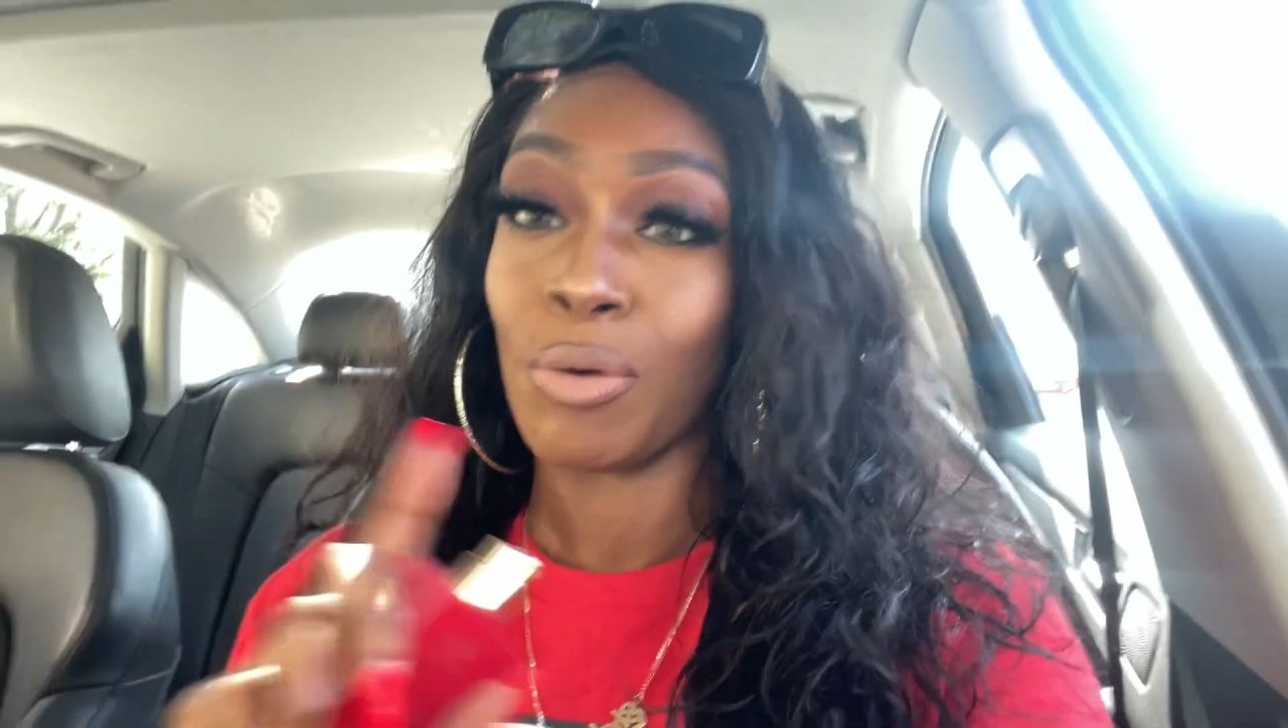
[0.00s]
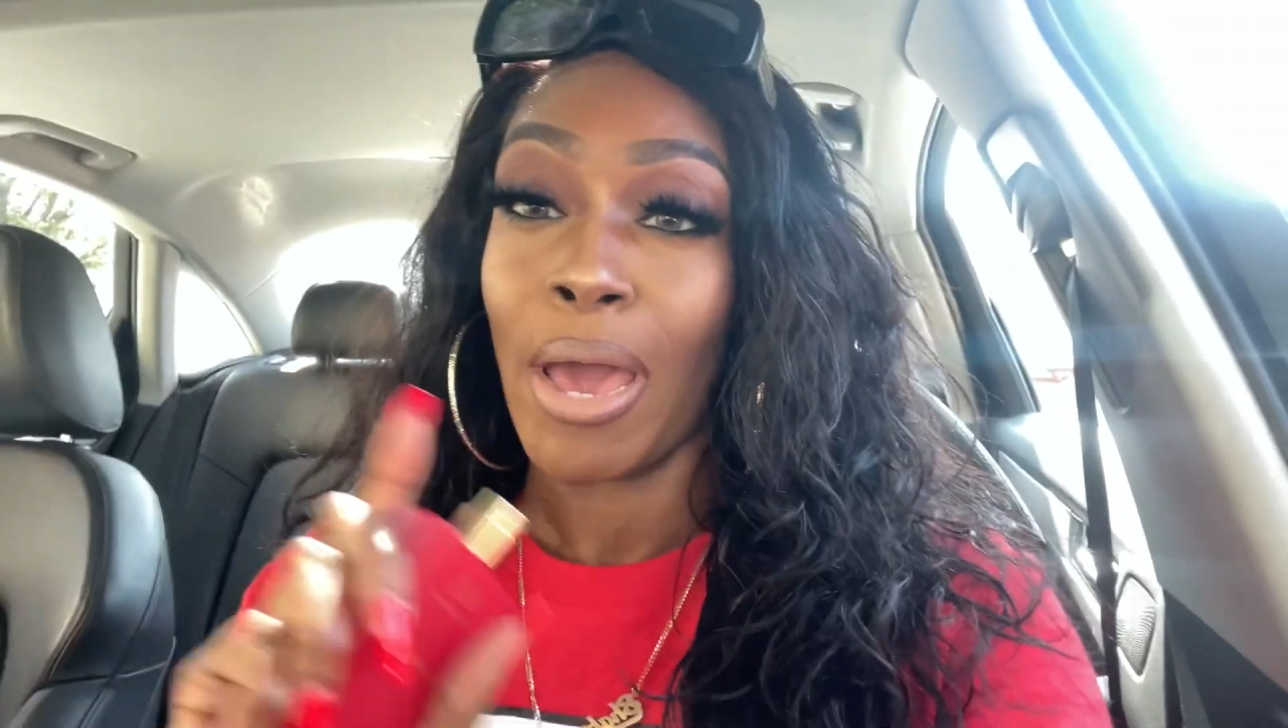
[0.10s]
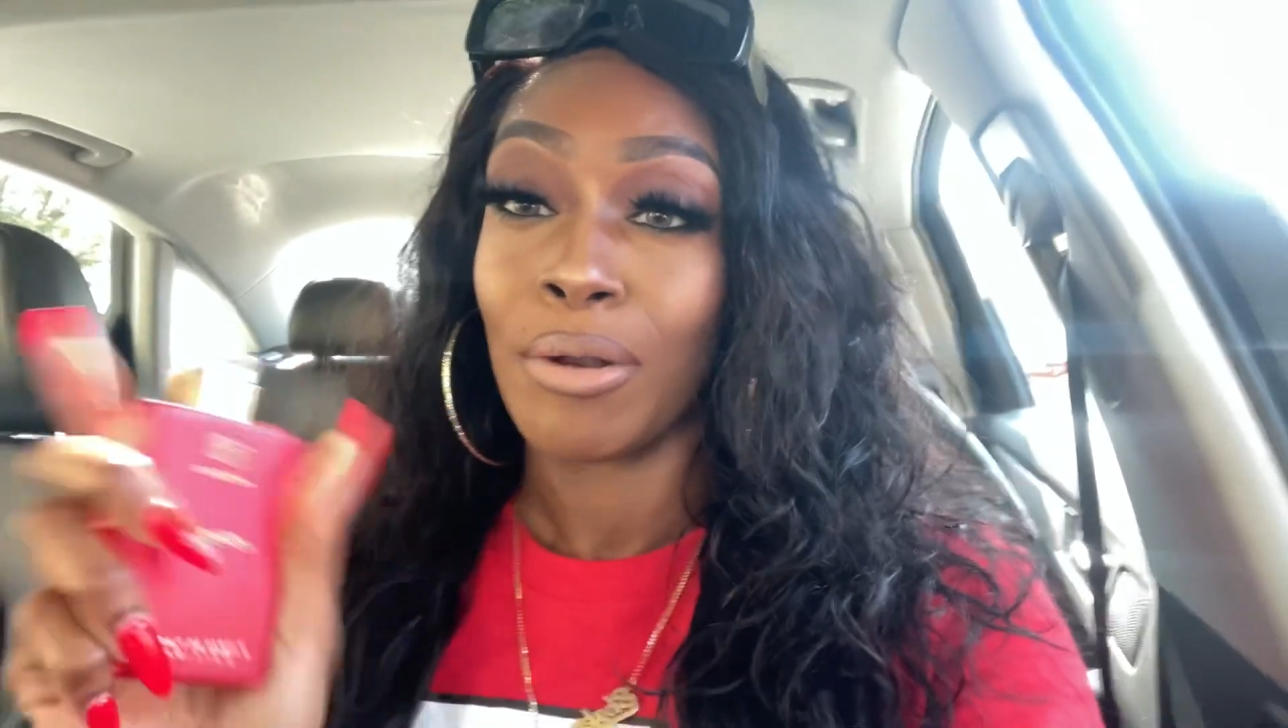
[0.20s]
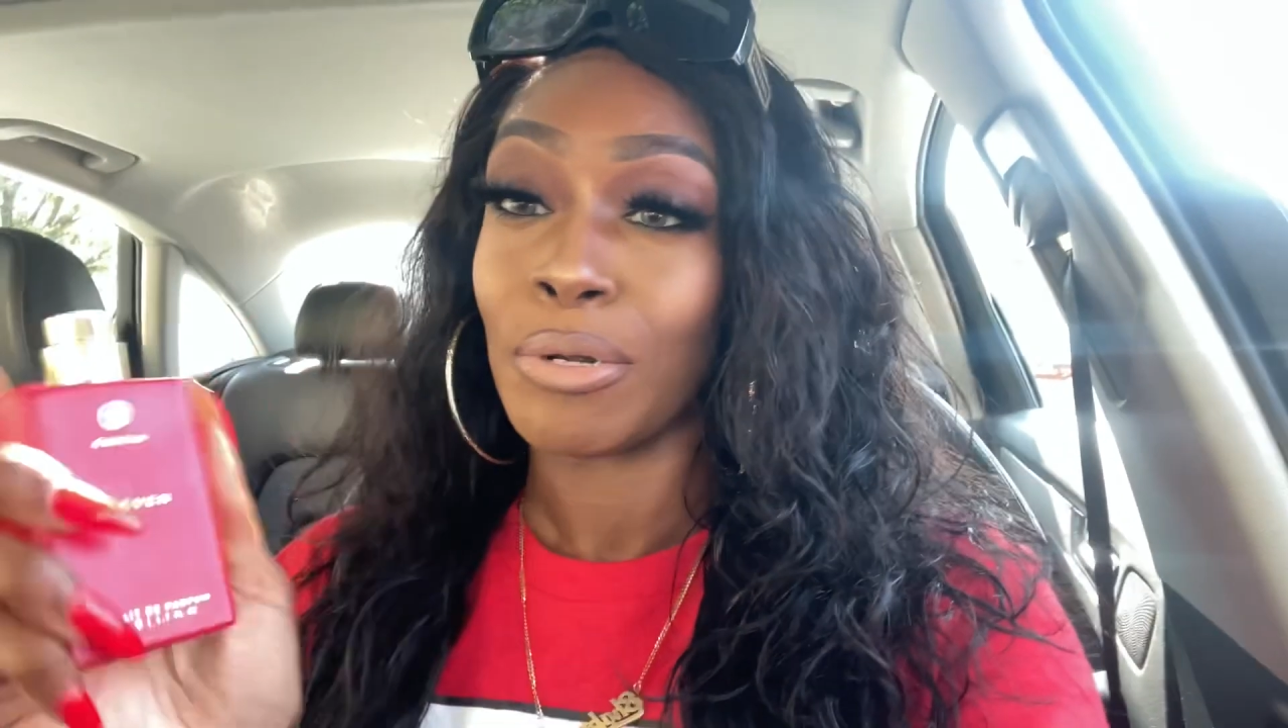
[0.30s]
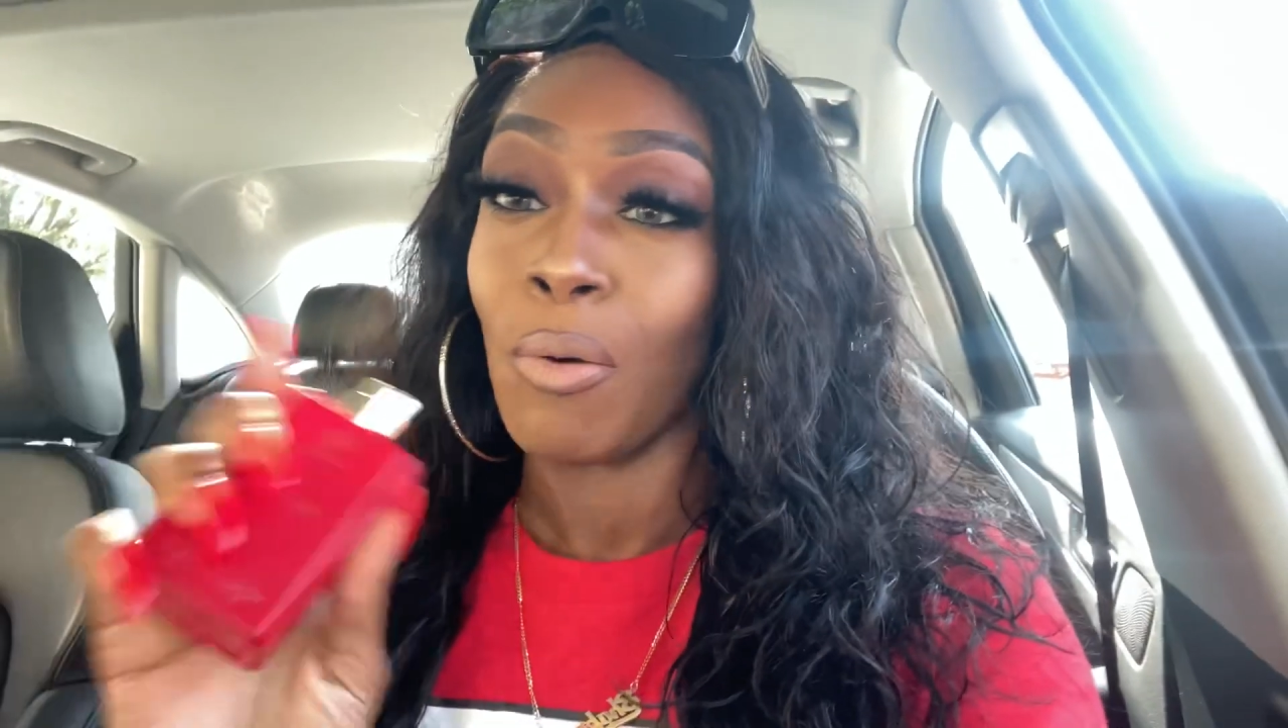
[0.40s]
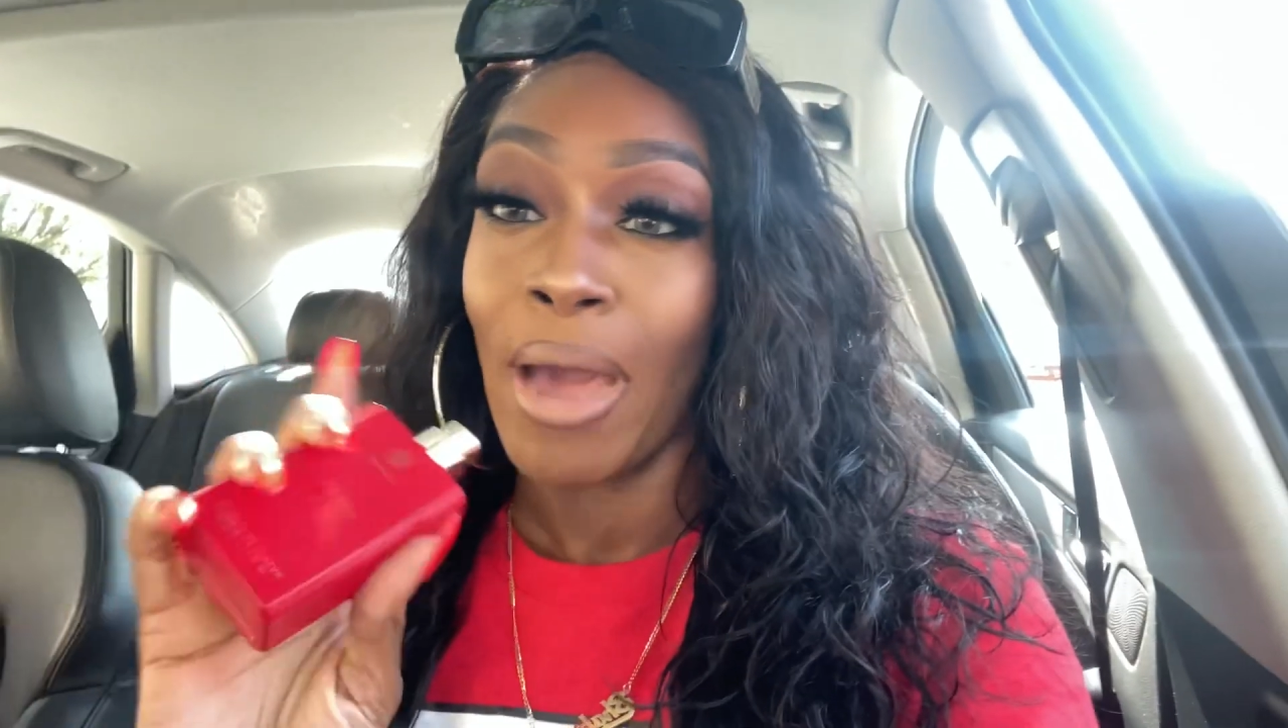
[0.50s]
two i don't know